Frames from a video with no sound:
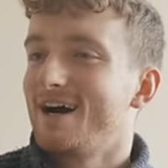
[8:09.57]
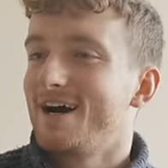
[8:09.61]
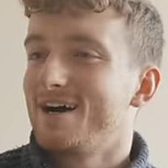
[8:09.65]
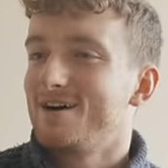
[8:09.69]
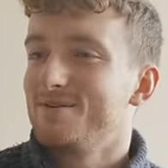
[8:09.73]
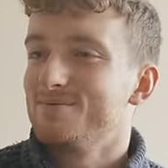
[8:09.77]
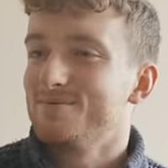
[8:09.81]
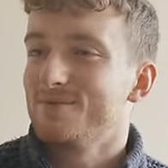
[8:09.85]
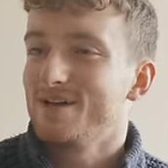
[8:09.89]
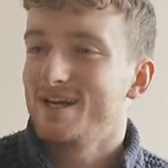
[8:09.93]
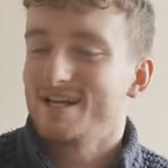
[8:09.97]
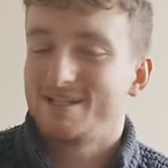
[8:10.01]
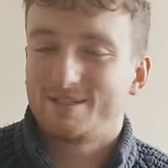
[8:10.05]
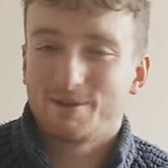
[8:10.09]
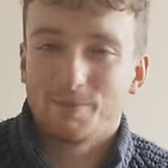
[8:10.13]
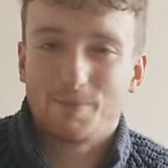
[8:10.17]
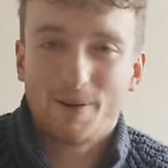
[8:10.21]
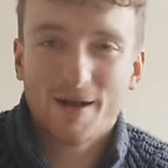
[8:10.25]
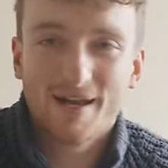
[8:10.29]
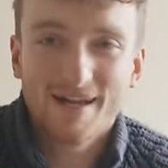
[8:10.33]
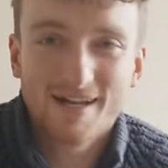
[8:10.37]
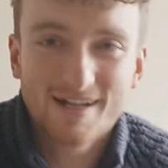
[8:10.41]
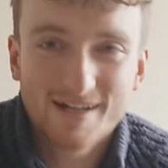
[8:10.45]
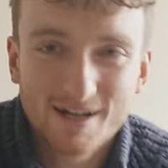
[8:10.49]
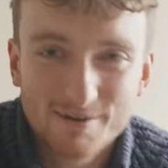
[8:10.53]
Um, it's a
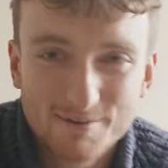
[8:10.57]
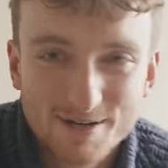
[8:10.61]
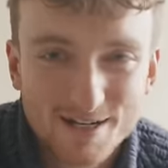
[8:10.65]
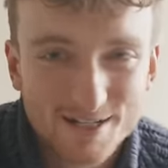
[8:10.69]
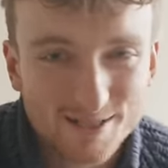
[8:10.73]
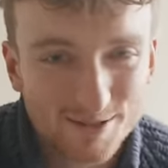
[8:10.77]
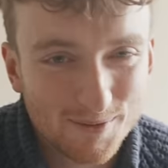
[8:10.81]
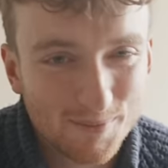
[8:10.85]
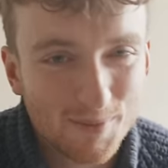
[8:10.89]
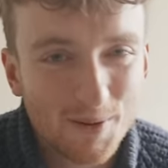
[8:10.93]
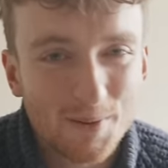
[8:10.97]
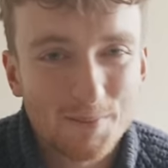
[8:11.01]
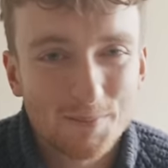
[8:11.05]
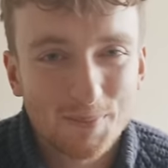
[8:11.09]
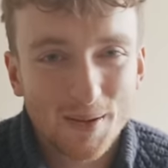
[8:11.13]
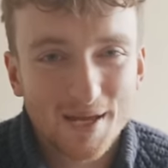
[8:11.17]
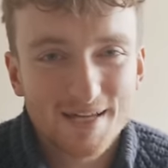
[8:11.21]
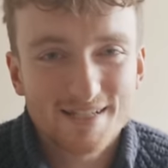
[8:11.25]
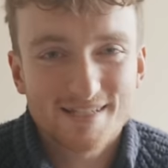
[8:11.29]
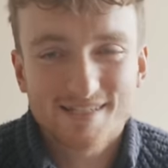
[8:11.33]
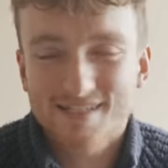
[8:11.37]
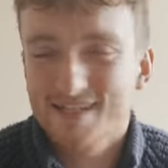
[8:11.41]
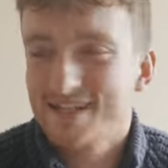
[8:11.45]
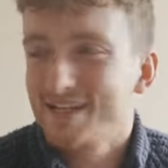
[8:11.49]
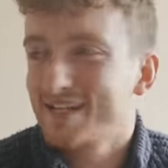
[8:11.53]
bit, I mean, it's a bit
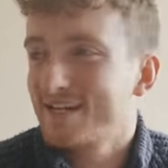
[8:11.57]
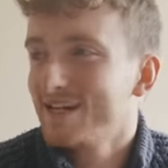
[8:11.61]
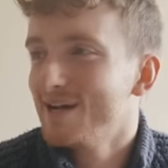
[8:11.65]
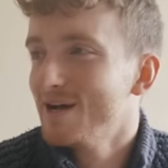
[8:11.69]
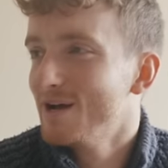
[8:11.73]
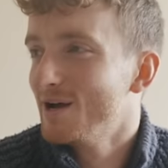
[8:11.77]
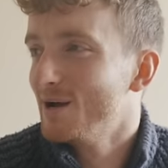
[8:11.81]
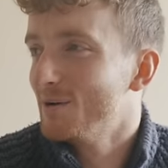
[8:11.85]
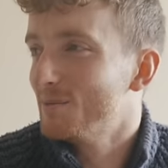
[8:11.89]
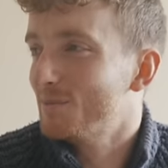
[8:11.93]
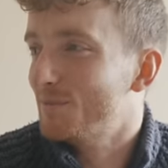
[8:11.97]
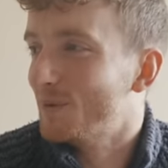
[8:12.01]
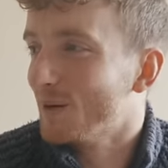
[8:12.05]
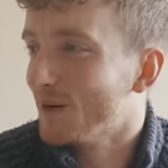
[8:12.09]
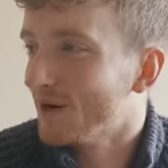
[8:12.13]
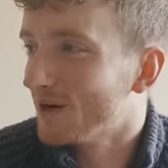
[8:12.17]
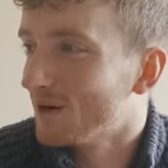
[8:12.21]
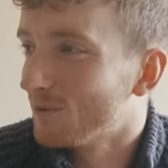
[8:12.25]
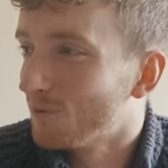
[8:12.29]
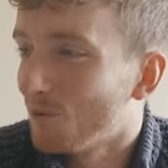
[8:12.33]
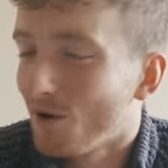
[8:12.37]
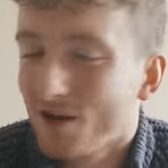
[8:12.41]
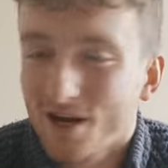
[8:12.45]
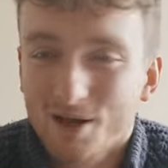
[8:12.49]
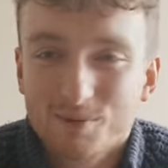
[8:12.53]
basic,
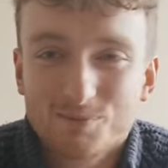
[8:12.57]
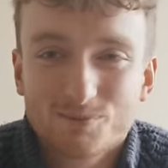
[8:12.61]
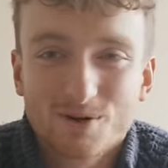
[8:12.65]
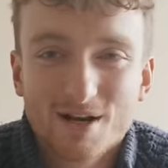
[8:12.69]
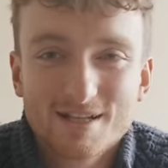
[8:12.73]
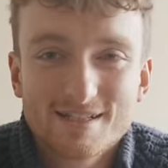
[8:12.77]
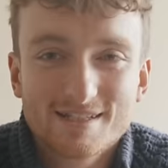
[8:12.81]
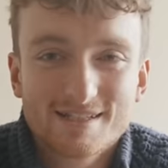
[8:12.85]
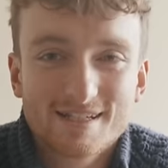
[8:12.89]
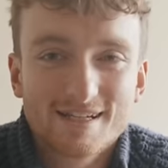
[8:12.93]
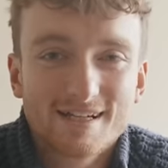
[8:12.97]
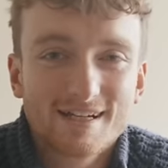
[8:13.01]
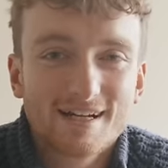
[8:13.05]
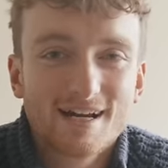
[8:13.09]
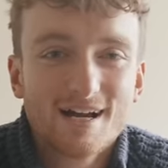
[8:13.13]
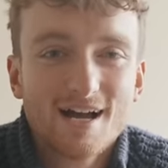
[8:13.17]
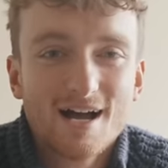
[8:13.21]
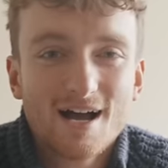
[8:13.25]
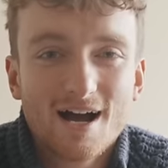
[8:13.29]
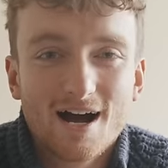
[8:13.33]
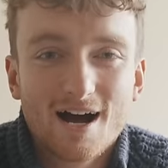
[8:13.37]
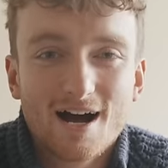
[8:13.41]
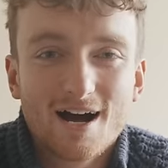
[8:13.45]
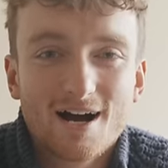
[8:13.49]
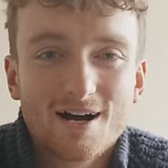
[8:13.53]
but while I'm renting,
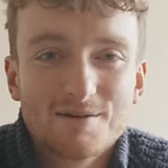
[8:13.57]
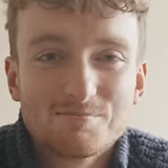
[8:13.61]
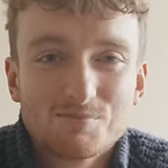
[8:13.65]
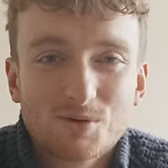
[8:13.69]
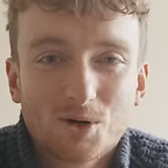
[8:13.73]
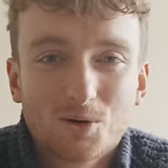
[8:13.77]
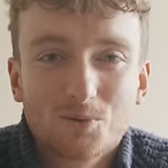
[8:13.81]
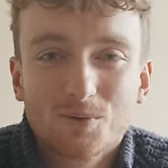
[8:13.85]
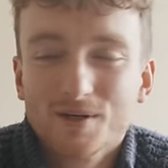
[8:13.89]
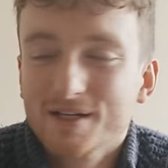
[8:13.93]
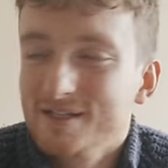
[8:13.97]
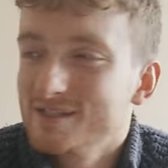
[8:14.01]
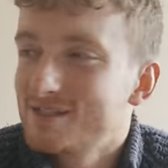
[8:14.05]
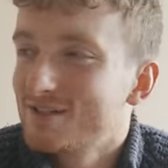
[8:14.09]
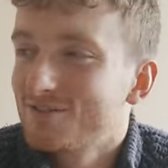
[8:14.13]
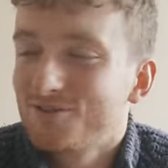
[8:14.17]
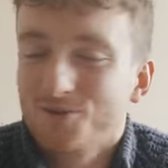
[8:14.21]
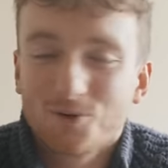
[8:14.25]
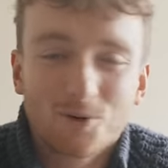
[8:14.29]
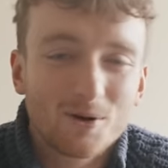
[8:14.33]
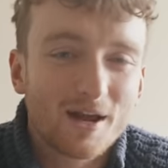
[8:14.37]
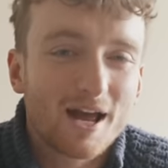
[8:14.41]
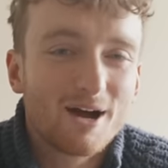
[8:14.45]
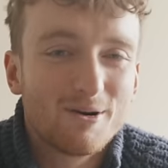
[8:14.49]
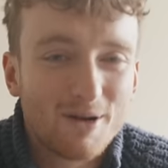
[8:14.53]
I'm not willing to
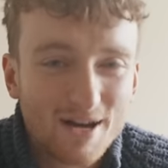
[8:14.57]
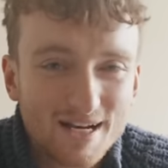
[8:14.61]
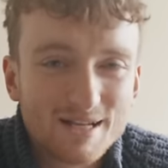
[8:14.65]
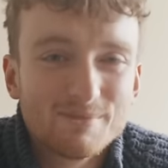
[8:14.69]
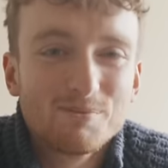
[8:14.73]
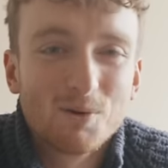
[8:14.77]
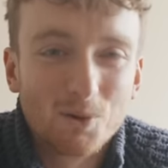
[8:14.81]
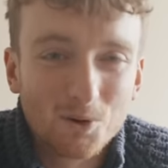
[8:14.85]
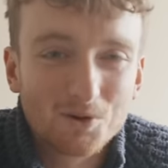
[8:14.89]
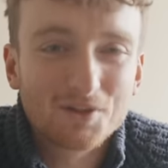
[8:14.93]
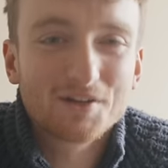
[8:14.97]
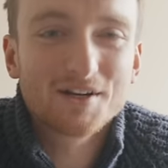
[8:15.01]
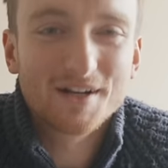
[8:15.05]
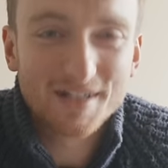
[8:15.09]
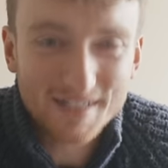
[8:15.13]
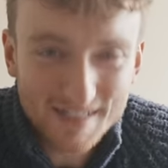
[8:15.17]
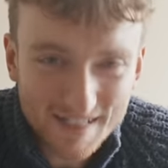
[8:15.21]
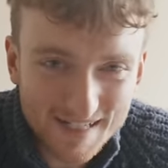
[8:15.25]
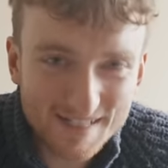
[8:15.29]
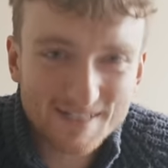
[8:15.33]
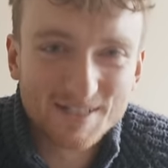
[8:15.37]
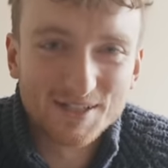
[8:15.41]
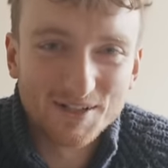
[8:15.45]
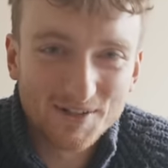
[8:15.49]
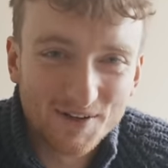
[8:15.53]
fork out any more than I
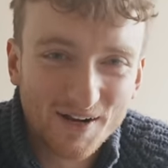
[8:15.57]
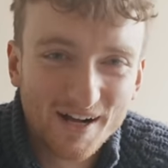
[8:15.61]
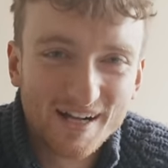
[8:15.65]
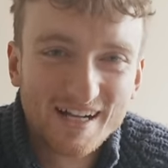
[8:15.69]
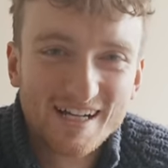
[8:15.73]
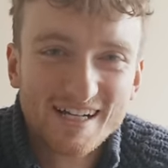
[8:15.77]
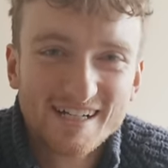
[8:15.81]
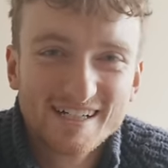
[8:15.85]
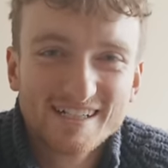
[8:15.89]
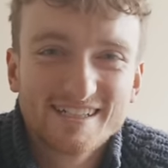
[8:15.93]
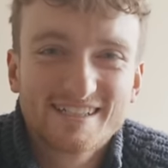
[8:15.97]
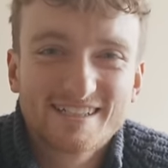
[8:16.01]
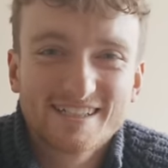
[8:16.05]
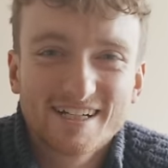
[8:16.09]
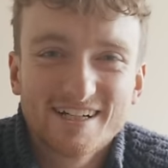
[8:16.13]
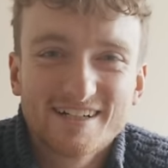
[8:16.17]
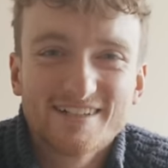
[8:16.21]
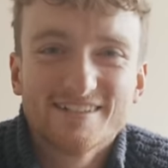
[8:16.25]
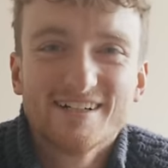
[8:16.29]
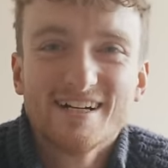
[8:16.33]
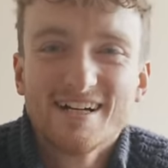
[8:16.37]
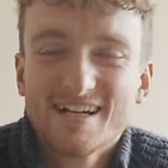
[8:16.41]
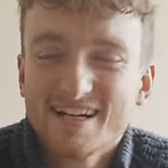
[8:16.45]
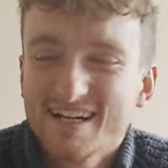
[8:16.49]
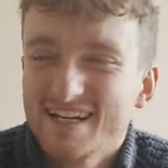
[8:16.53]
need to.
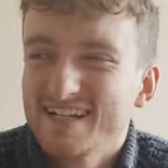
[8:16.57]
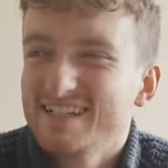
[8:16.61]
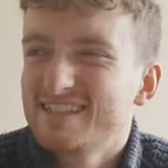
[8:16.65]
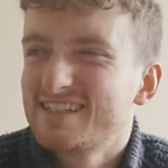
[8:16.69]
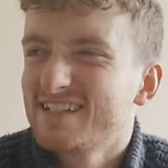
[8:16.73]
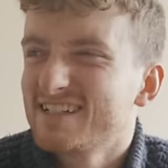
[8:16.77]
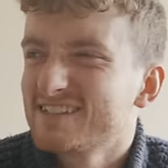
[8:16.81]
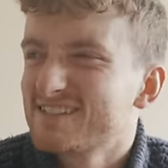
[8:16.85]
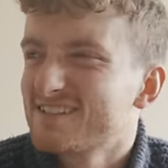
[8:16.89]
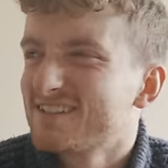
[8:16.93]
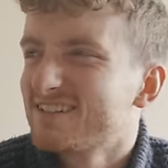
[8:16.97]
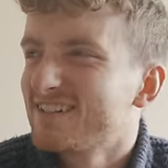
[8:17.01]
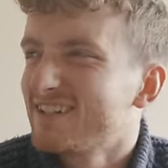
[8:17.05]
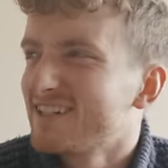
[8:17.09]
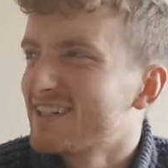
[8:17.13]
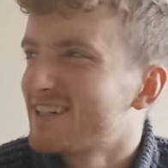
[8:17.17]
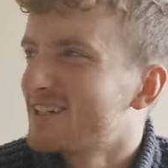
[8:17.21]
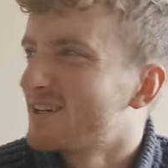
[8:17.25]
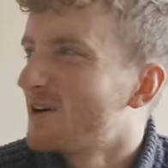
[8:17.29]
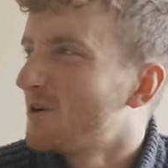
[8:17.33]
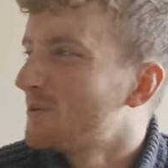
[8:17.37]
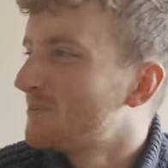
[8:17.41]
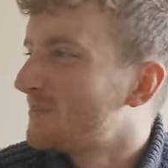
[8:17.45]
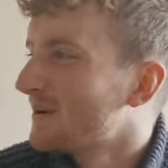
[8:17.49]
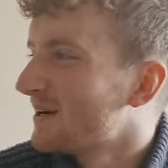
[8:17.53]
so it does look like
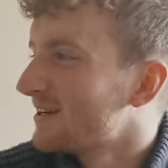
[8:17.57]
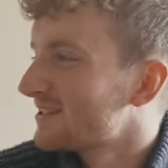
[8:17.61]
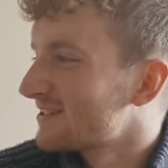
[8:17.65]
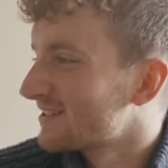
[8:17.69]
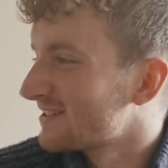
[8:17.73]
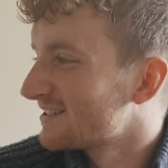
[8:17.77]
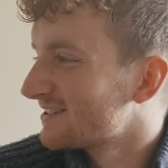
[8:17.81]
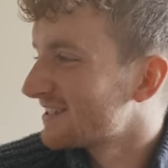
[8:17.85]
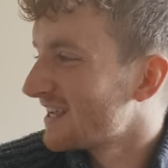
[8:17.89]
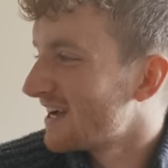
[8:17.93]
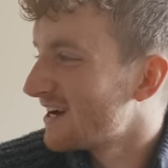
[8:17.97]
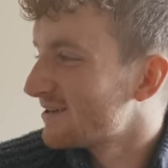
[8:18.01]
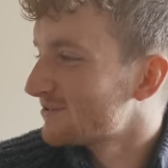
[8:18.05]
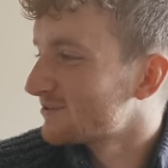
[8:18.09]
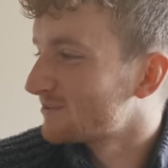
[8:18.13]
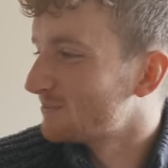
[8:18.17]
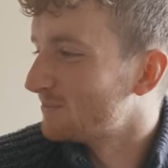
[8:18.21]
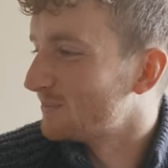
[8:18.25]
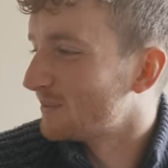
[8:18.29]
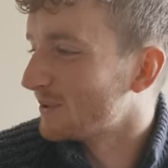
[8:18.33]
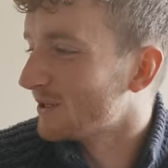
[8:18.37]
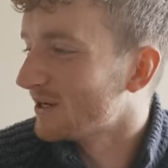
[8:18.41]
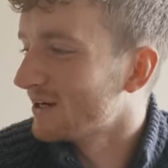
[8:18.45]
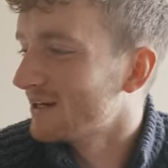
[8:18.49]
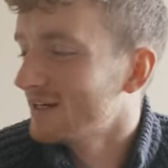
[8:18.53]
an old person's house,
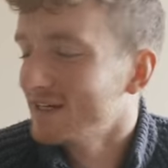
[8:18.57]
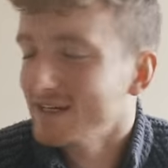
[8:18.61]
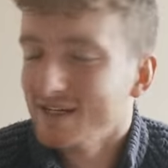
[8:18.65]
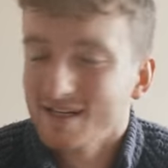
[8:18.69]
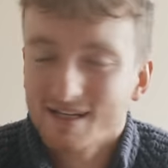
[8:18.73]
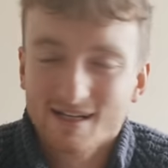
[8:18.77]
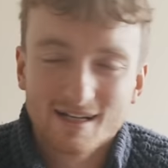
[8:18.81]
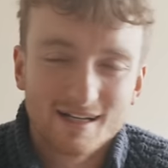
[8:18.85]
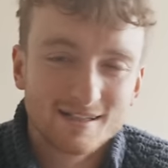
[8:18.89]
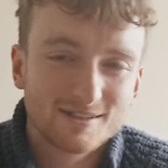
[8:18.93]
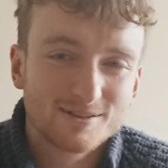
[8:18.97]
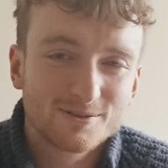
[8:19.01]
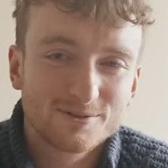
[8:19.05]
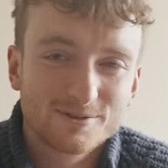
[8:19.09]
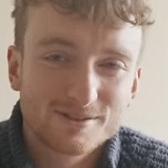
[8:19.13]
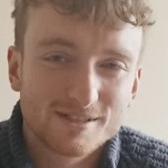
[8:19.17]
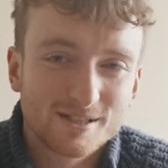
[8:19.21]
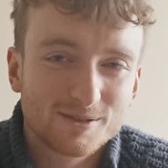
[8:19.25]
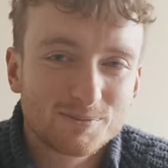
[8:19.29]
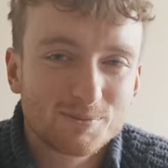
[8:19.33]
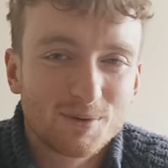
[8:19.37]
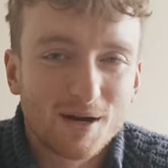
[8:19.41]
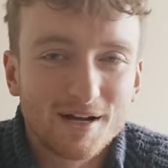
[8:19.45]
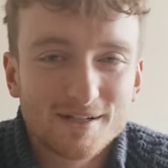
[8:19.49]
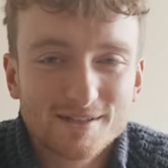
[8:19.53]
but as long as
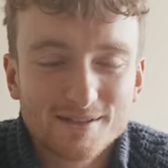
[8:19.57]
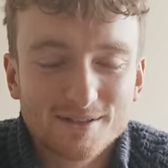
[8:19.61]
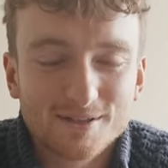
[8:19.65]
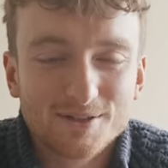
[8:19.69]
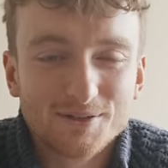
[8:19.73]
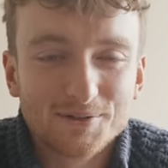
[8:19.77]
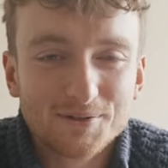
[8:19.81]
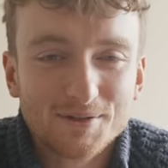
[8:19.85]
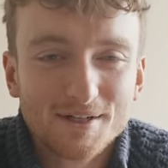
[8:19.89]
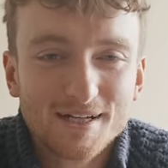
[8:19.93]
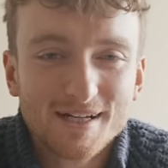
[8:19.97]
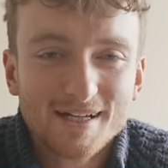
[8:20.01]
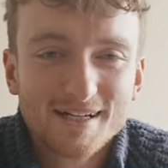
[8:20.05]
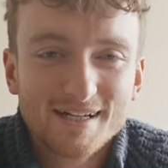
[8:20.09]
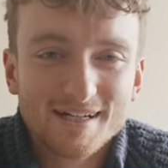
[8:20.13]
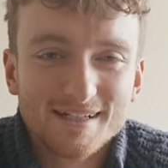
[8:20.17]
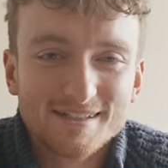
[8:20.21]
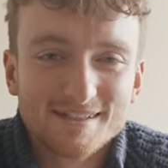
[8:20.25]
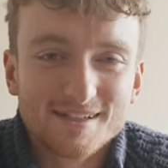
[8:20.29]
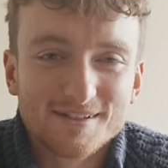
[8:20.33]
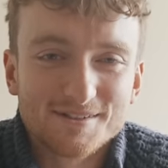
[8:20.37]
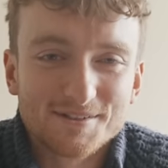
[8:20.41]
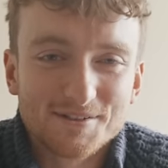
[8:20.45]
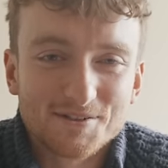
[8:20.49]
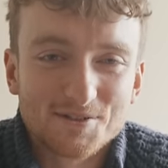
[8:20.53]
it's practical,
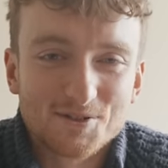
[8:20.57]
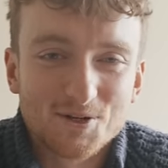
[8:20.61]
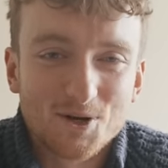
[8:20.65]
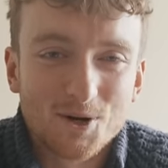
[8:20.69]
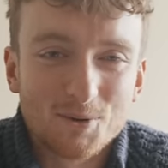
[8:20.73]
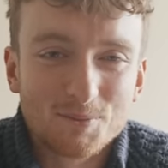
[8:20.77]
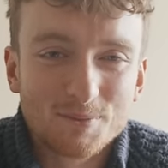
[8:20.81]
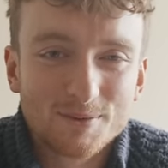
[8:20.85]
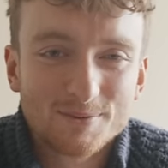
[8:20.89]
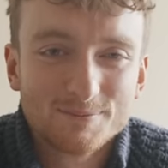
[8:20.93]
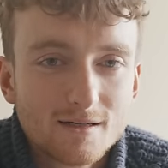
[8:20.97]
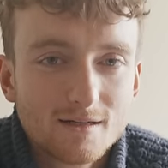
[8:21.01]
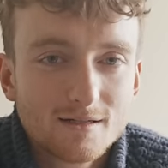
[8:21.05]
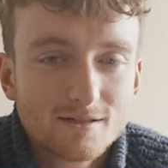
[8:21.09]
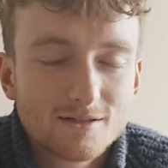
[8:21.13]
it does the job.